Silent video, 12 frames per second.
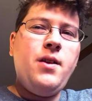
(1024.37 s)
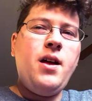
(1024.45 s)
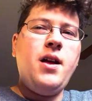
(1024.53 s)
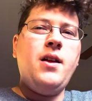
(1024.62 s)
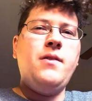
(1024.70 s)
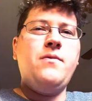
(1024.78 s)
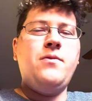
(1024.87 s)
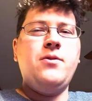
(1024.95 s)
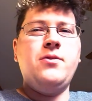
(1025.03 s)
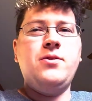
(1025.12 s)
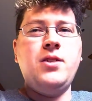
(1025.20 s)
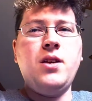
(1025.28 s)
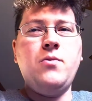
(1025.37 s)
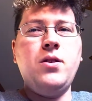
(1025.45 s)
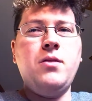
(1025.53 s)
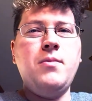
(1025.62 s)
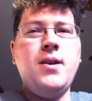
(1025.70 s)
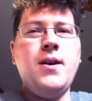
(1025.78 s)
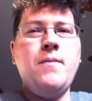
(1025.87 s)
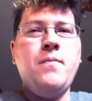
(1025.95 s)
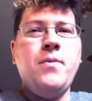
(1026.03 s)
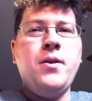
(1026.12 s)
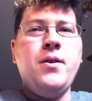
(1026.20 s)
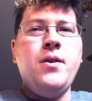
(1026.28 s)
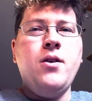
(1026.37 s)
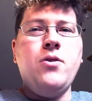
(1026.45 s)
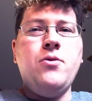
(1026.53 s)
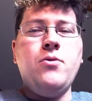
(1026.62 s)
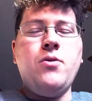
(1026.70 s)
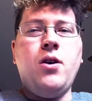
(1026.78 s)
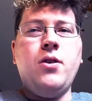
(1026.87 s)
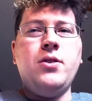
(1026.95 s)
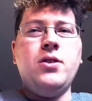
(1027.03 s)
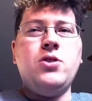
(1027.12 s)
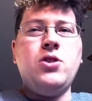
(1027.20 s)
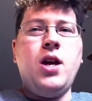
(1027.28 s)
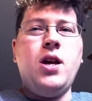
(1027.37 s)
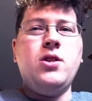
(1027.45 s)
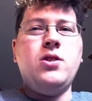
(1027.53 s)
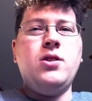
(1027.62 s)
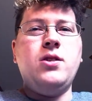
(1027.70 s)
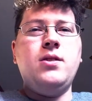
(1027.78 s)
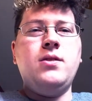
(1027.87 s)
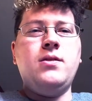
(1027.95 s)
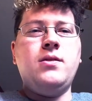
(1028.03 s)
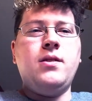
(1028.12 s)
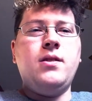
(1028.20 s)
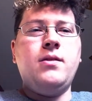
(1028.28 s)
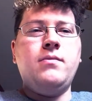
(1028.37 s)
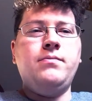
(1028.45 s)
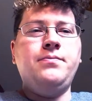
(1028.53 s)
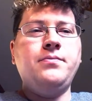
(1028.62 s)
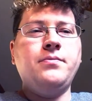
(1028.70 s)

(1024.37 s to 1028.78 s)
and for sticking with me through all these changes, and